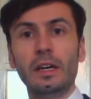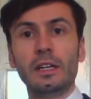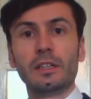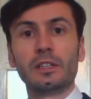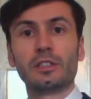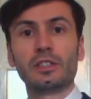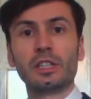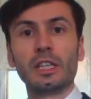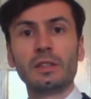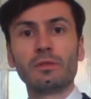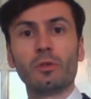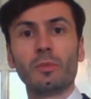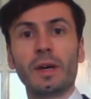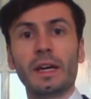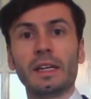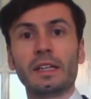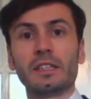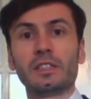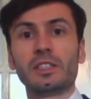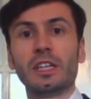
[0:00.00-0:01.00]
The central
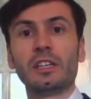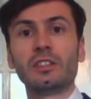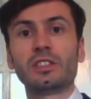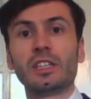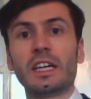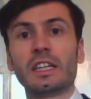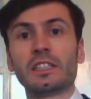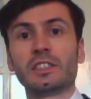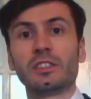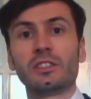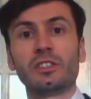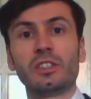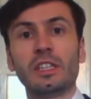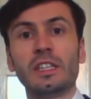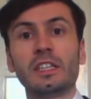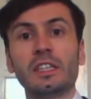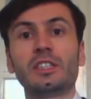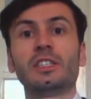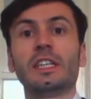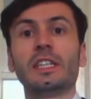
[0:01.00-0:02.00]
bank sells assets
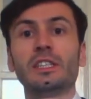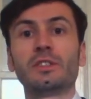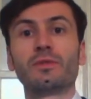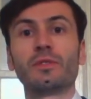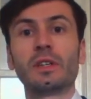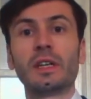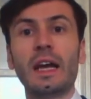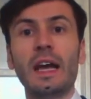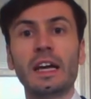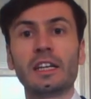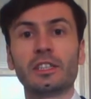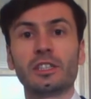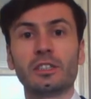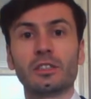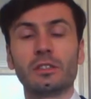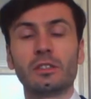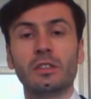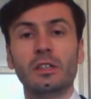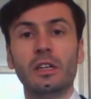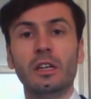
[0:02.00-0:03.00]
in exchange for
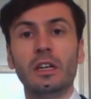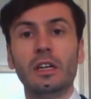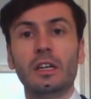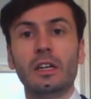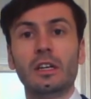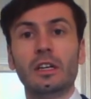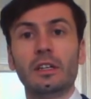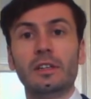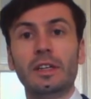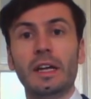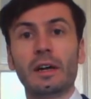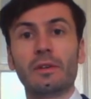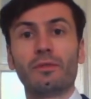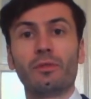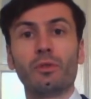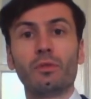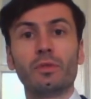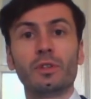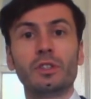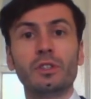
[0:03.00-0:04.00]
cash,
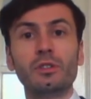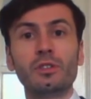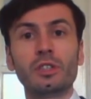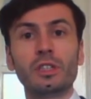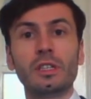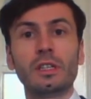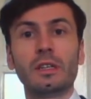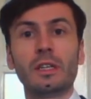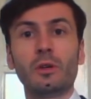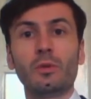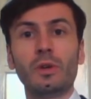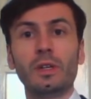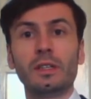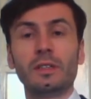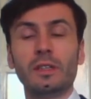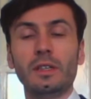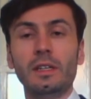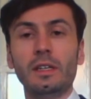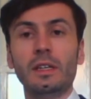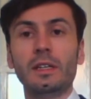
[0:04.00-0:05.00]
therefore reducing
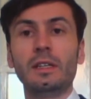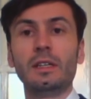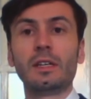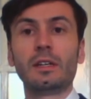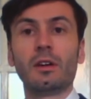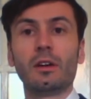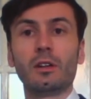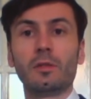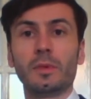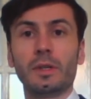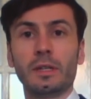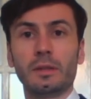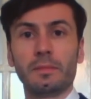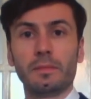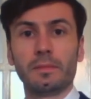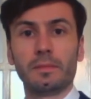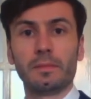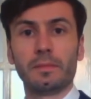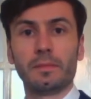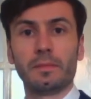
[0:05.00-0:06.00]
liquidity in the economy.
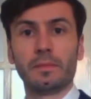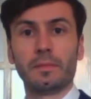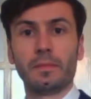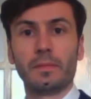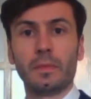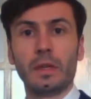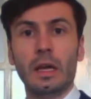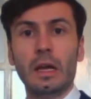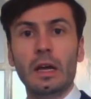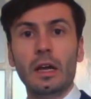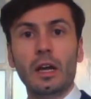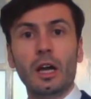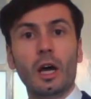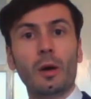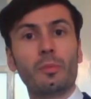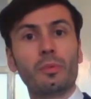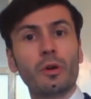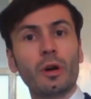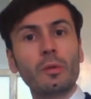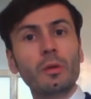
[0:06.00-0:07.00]

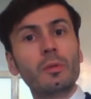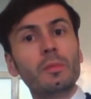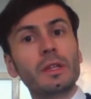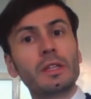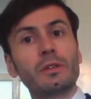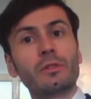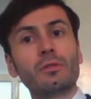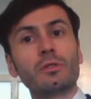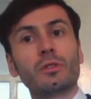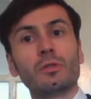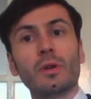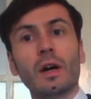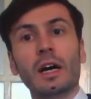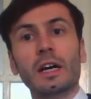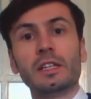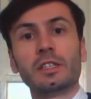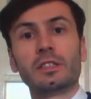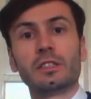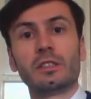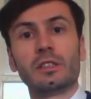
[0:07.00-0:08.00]
A problem that could
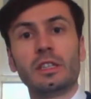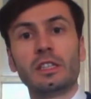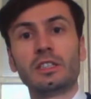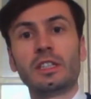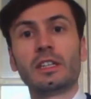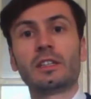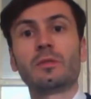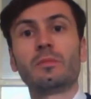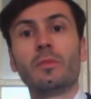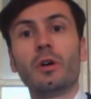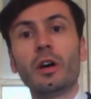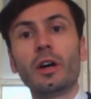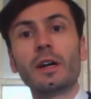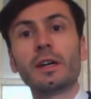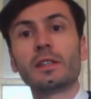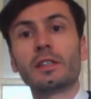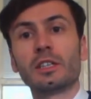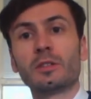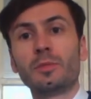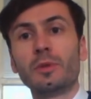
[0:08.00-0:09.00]
arise is that the
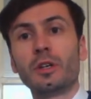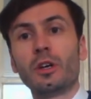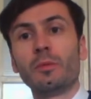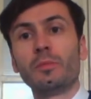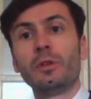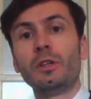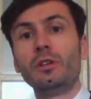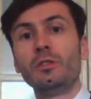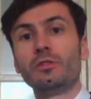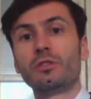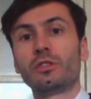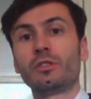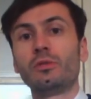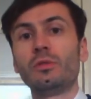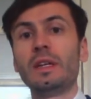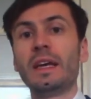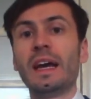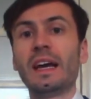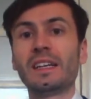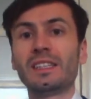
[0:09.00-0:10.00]
market has become used to
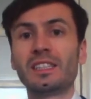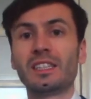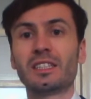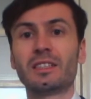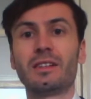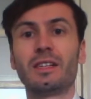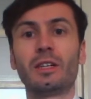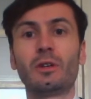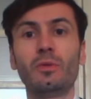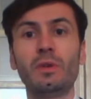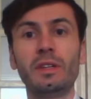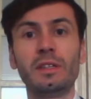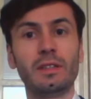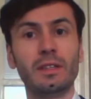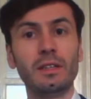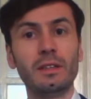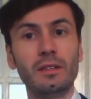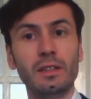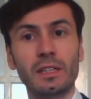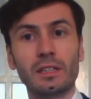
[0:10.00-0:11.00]
the excess
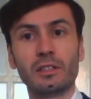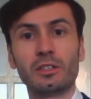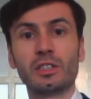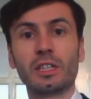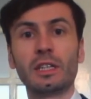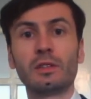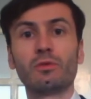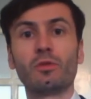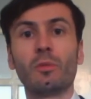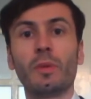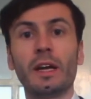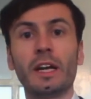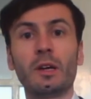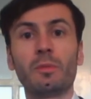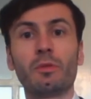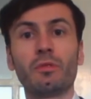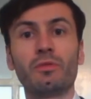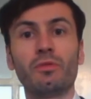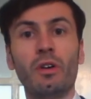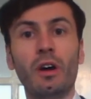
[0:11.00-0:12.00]
liquidity that the central
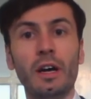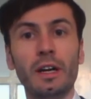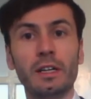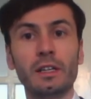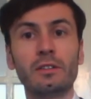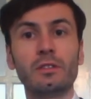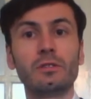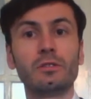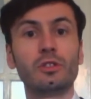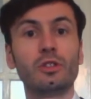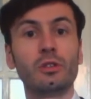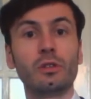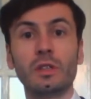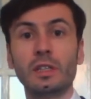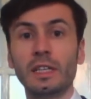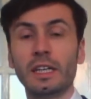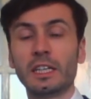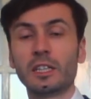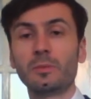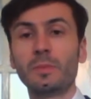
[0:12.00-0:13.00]
bank provided during
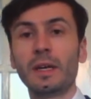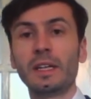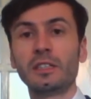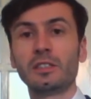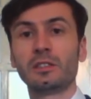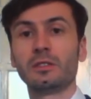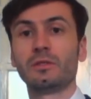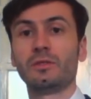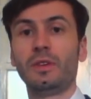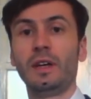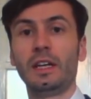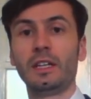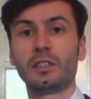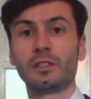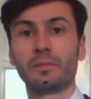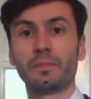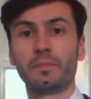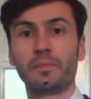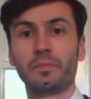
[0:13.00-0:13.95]
the expansion phase.